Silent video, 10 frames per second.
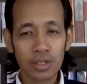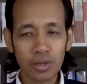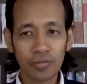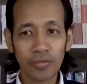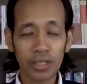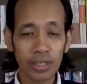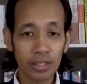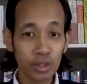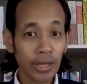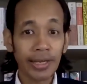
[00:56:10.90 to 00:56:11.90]
So for,
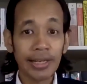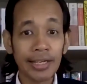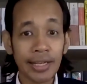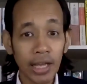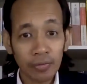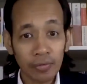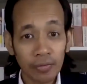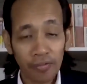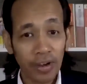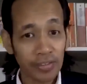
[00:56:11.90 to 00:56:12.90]
you can inhale
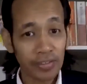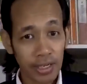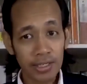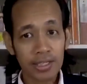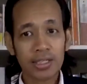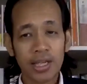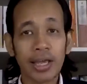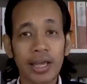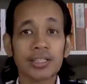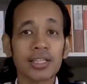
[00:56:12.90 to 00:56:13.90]
for five seconds
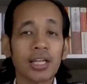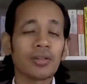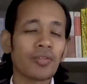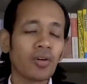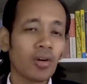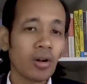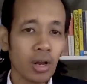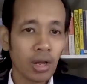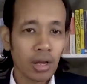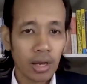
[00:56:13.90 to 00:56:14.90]
and exhale for
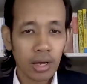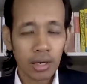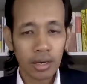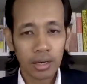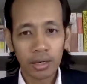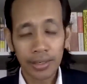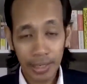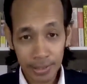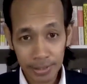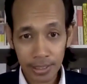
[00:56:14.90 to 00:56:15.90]
uh,
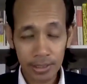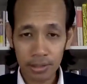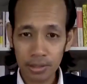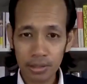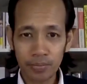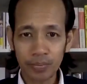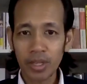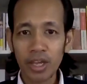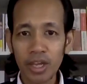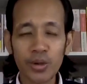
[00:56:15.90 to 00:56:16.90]
nine seconds.
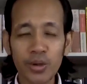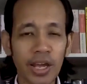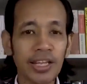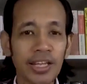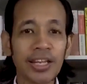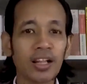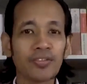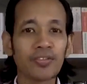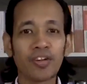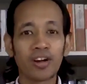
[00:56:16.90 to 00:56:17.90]
You can
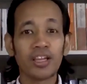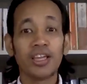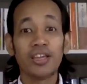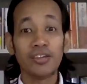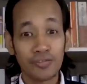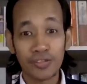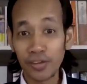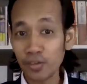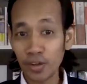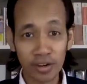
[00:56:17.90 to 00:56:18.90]
inhale for if
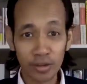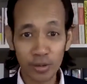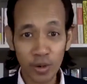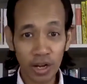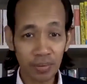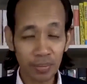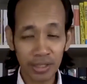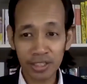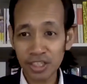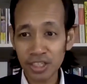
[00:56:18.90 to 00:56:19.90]
if you are a yoga
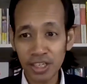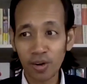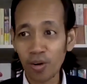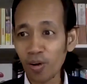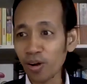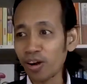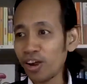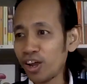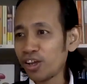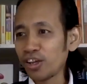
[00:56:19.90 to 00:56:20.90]
practitioner
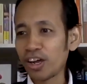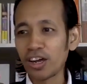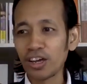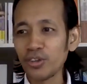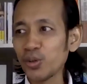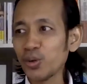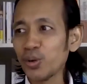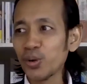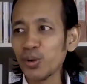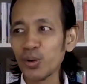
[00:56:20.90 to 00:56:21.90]
or uh,
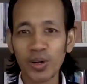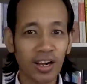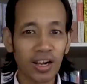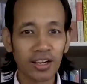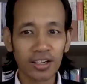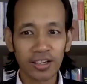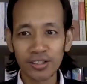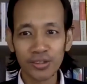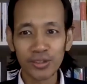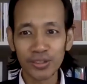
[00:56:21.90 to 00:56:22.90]
you,
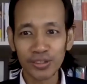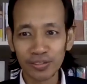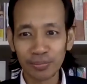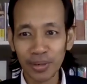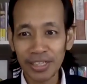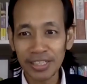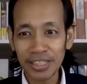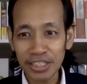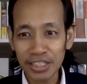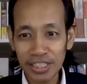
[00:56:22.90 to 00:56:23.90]
uh, you,
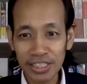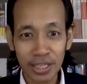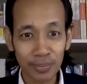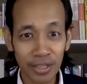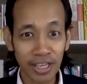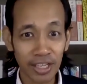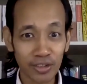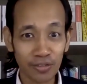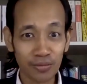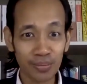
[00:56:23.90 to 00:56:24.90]
meditation is something that
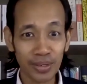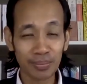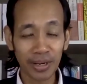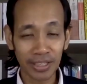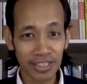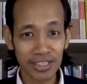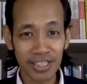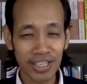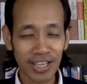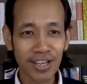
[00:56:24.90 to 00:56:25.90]
you've been
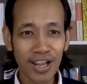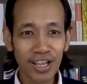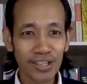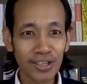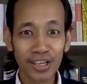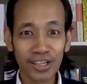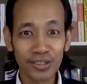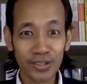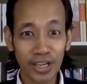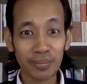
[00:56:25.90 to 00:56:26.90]
practicing. Yeah, yeah.
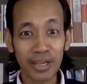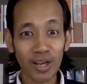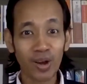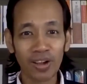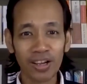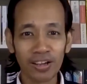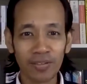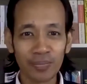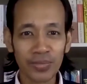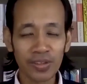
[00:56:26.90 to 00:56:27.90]
You can make it
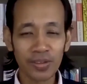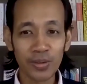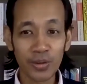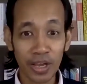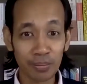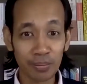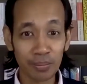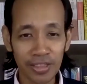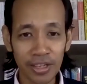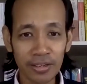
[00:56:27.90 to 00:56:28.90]
longer. You can
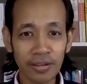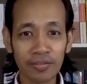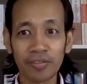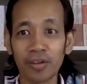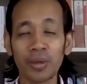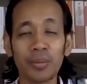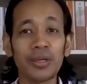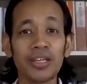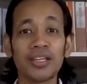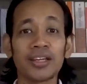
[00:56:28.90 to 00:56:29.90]
breathe in for
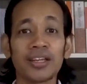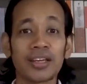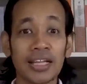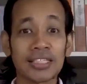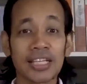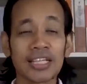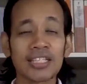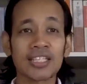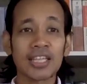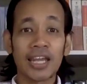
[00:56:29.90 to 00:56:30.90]
maybe nine
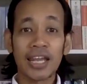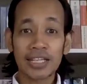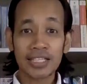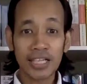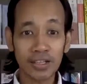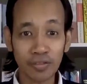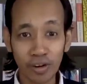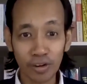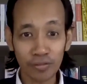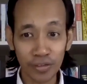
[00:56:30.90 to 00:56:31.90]
seconds and exhale
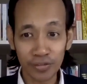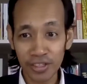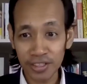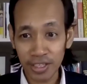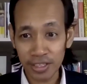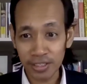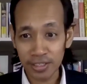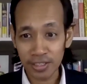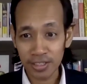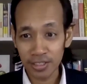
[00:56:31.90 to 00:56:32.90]
for fifteen
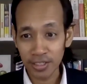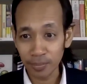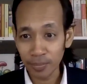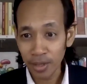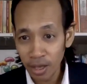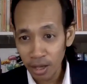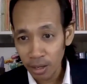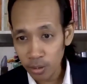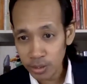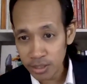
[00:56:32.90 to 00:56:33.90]
seconds. Yeah,
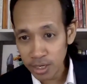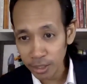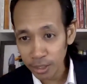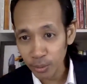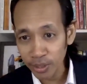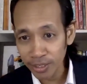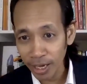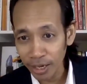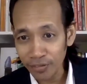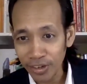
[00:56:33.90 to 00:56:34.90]
looks like doing
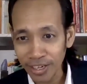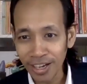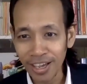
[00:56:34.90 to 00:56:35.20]
diving.